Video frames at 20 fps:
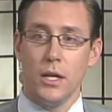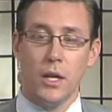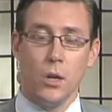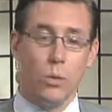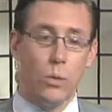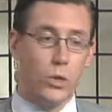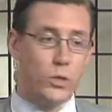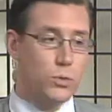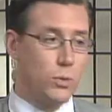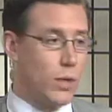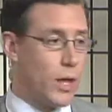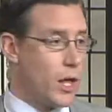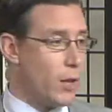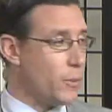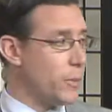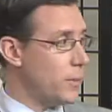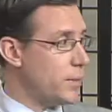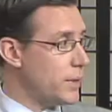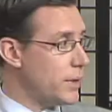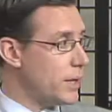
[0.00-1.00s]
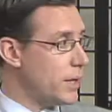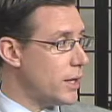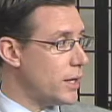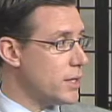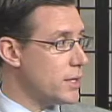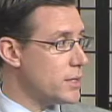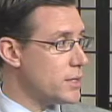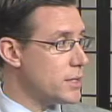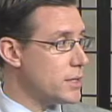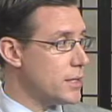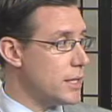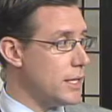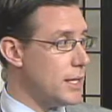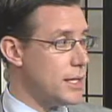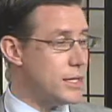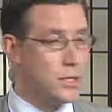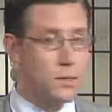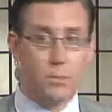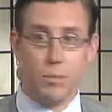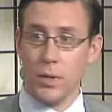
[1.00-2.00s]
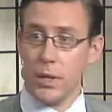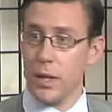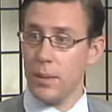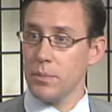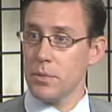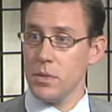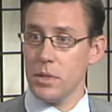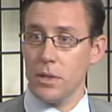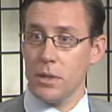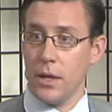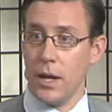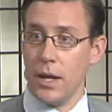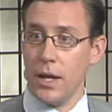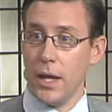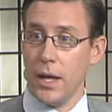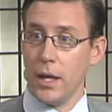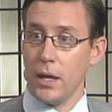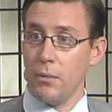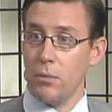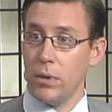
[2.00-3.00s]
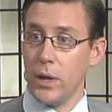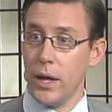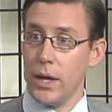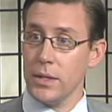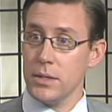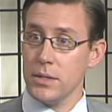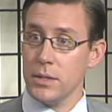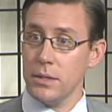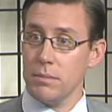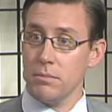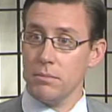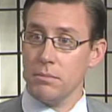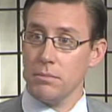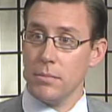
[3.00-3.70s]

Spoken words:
which will help it because he needs to bring it up to ADA compliancy.